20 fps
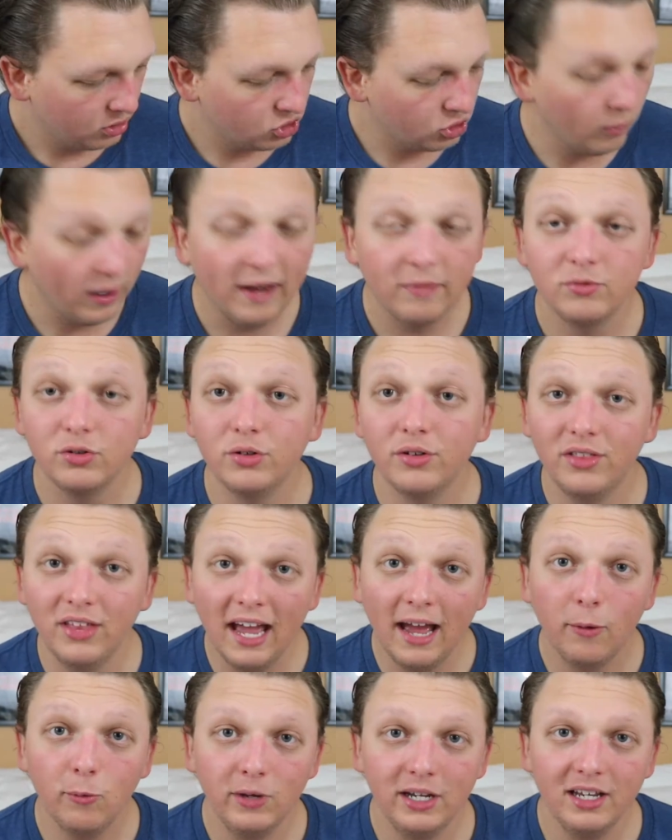So after
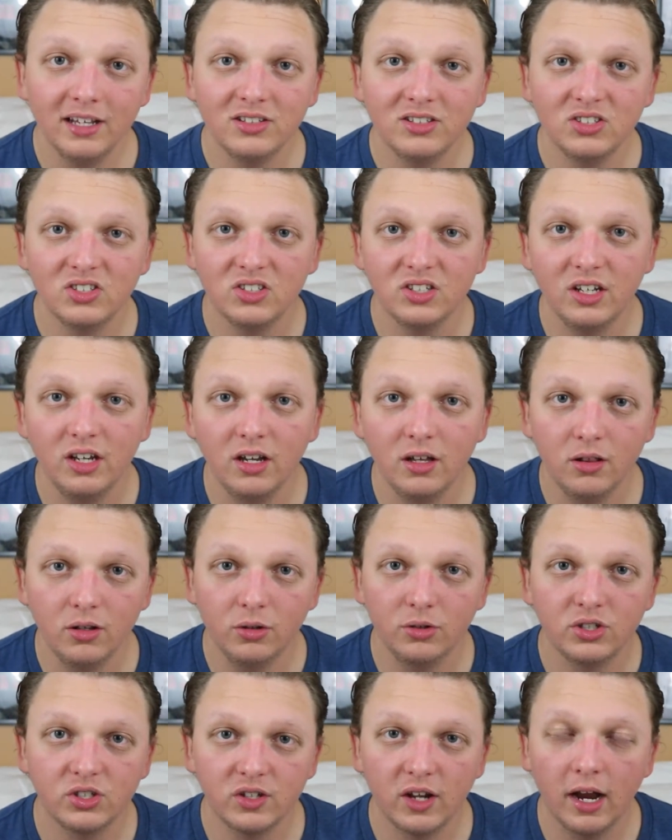that, we get to see
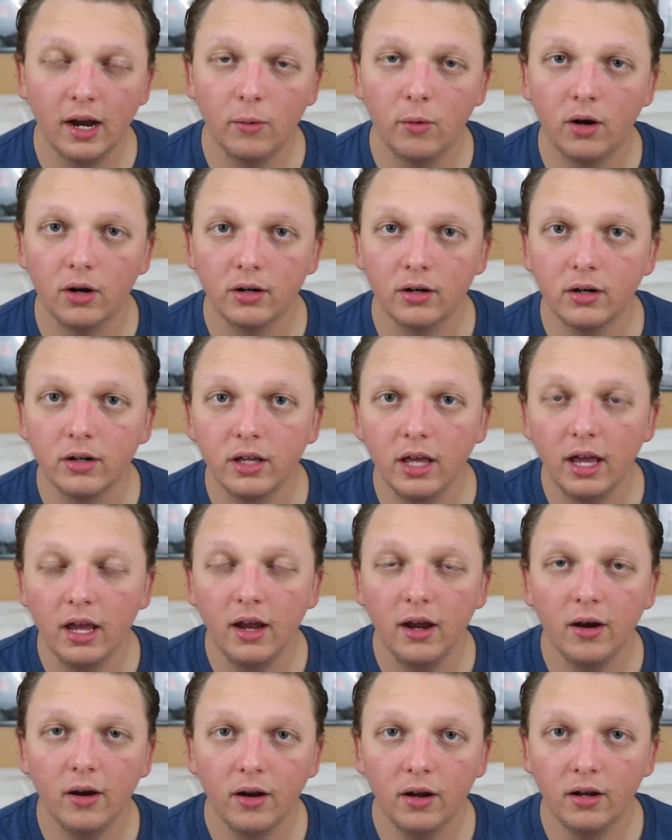Luke Skywalker
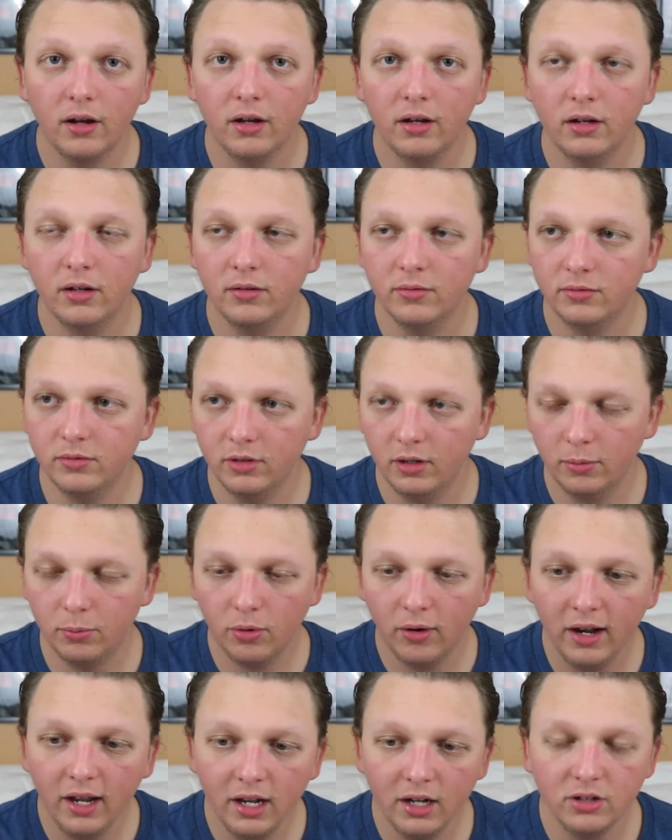
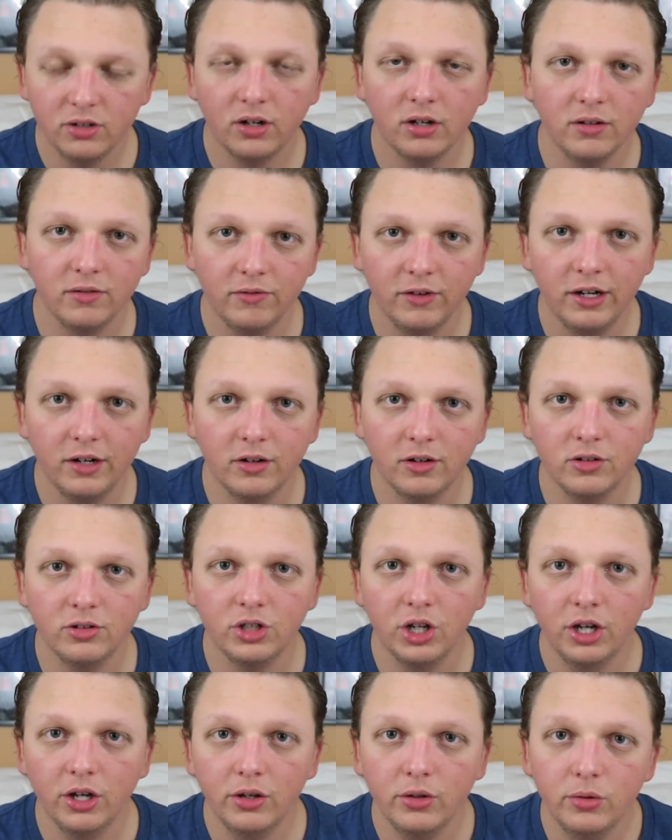bringing Darth Vader
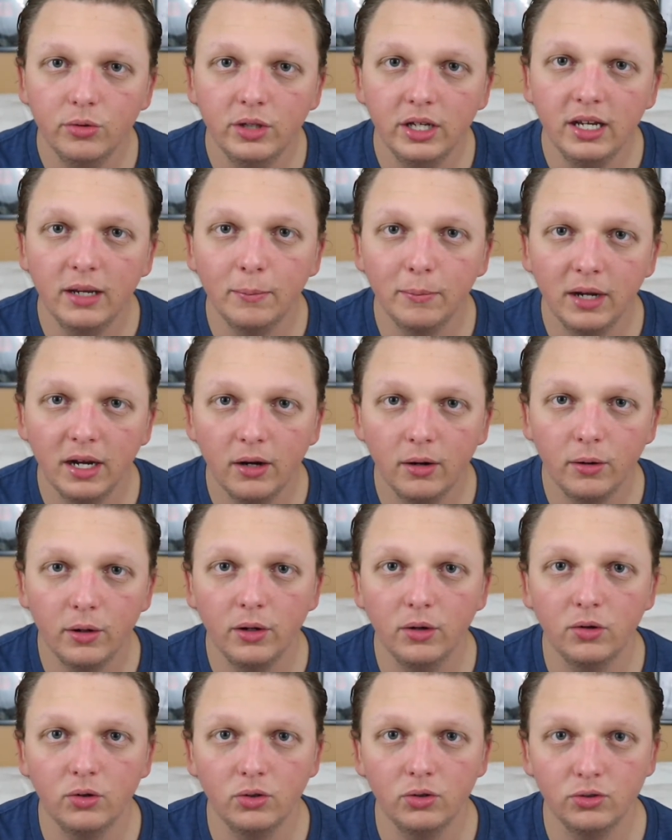to the
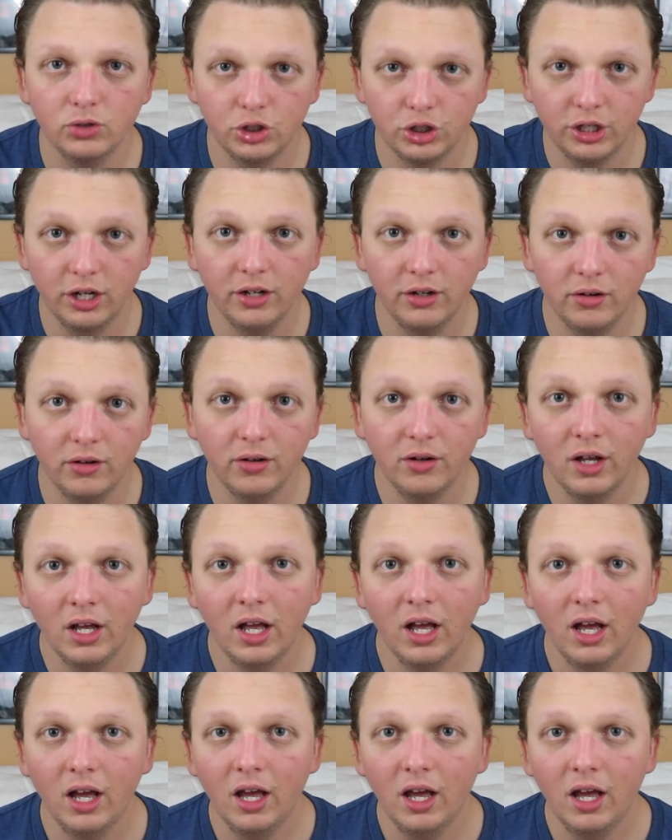Imperial shuttle.